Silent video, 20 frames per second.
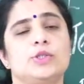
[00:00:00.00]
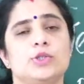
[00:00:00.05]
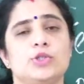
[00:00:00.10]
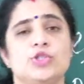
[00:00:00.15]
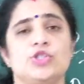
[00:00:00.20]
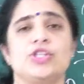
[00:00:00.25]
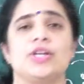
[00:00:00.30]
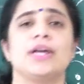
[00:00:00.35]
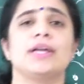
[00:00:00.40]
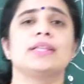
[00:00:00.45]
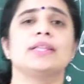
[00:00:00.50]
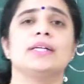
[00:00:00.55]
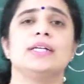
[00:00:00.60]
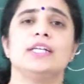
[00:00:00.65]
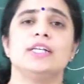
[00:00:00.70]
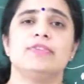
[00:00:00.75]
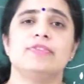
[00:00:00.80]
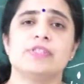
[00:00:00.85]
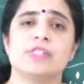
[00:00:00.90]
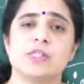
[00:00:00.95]
To check the
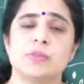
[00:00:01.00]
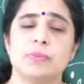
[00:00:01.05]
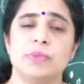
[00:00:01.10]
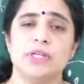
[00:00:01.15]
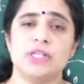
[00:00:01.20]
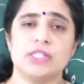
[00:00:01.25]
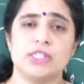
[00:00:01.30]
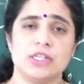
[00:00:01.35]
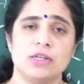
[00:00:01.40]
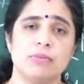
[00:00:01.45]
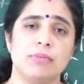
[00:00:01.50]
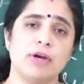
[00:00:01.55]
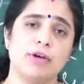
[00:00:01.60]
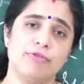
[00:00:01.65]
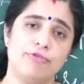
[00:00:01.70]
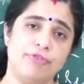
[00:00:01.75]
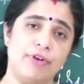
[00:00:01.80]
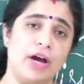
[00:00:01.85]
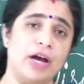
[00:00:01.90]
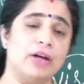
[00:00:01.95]
divisibility by
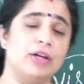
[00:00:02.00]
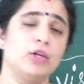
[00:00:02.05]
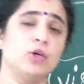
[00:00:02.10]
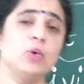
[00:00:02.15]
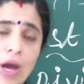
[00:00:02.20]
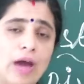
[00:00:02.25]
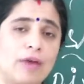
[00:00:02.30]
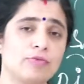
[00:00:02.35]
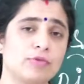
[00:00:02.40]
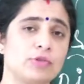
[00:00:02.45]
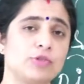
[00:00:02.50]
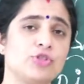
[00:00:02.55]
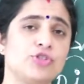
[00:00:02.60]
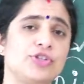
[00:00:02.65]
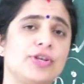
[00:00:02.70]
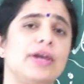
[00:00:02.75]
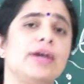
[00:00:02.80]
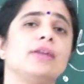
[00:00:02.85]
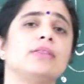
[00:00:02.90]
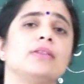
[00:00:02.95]
5, you have to
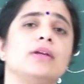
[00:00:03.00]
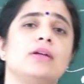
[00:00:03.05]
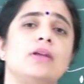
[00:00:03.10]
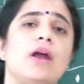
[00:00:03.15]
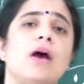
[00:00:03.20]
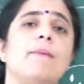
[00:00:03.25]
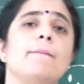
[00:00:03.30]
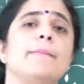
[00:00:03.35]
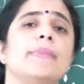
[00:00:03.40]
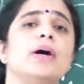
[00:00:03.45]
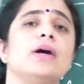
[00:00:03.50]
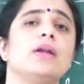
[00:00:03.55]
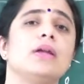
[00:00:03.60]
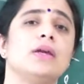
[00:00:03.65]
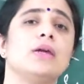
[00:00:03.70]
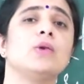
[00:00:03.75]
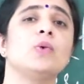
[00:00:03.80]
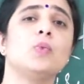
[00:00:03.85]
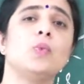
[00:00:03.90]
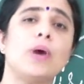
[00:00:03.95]
check the number
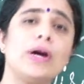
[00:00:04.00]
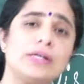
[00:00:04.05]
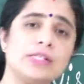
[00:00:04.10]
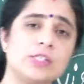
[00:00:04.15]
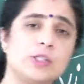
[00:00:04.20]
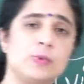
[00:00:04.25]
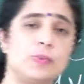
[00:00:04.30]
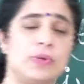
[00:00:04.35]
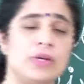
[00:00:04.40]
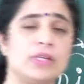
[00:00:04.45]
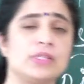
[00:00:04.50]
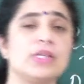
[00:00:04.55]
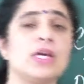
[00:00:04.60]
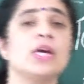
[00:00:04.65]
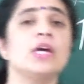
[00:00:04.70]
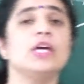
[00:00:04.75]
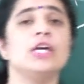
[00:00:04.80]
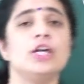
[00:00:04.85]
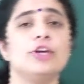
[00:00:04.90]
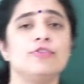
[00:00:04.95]
in ones place.
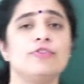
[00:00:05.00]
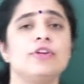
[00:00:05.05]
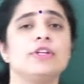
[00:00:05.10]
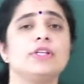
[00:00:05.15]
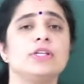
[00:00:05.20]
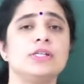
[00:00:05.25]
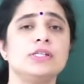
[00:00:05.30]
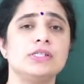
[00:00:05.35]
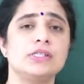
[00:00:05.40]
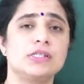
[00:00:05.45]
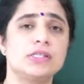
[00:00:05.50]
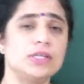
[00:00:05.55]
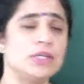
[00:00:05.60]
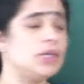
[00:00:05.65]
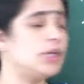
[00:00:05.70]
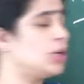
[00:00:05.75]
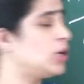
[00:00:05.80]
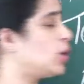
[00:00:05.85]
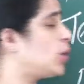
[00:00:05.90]
If it is 0